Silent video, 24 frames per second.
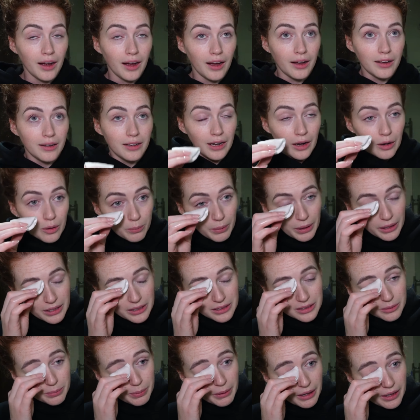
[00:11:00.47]
and now I'm back
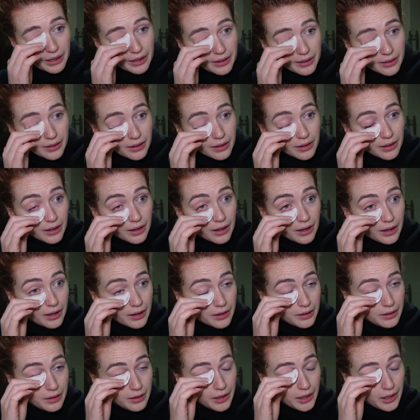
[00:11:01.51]
in Dubai
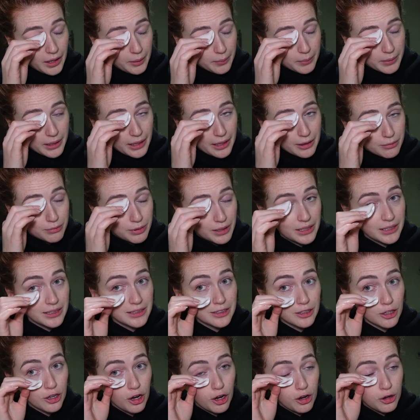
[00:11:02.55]
and I'm, I'm ready
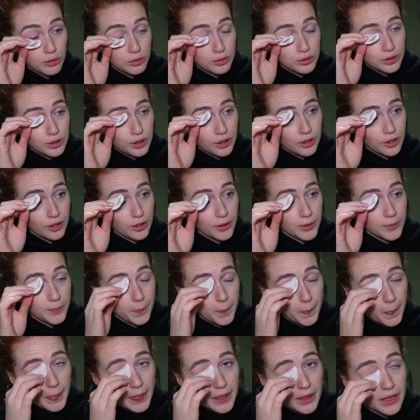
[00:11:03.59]
to go to
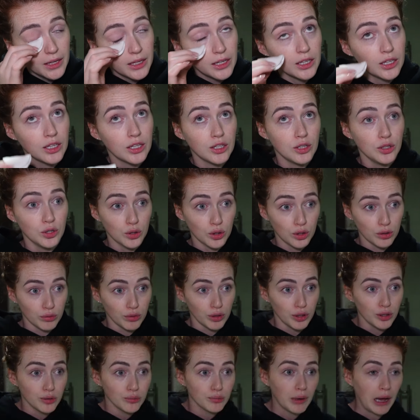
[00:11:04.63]

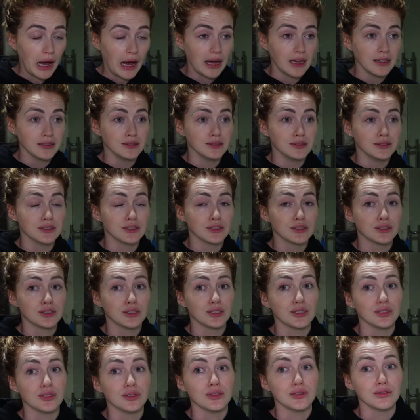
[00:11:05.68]
Europe and
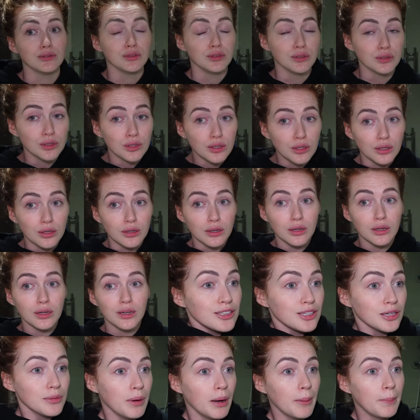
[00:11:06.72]
to New York.
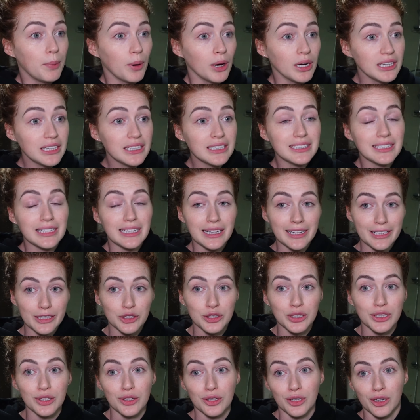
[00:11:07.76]
So my body is
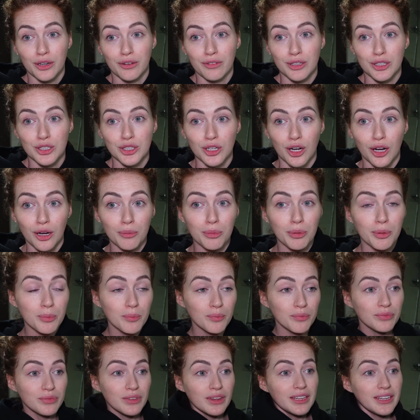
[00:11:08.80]
literally all over the shop.
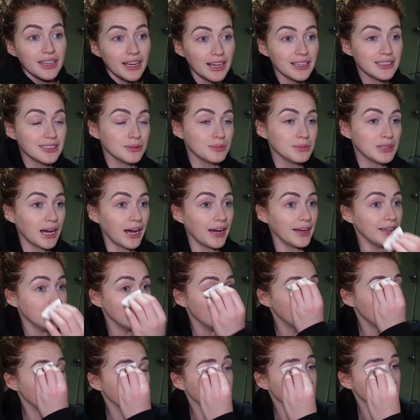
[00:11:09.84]
Yes, I'm
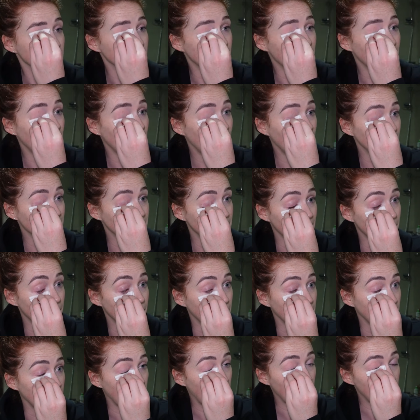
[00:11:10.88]
tired because I set
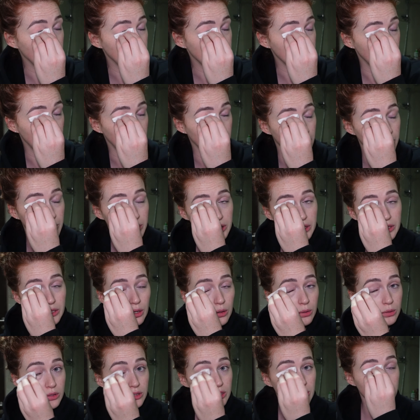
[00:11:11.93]
my alarm this morning, which I
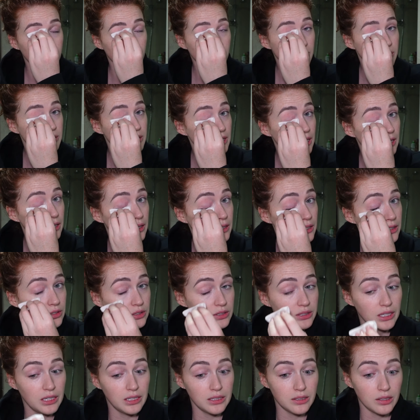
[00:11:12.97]
told you about, and then I
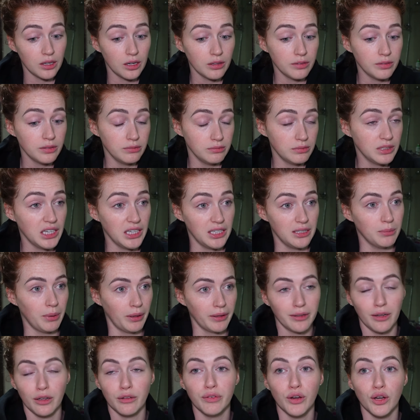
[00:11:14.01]
just turned it off and turned
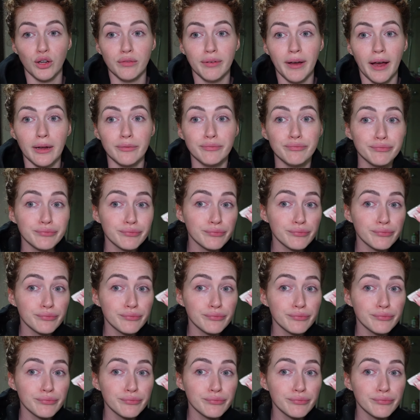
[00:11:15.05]
myself over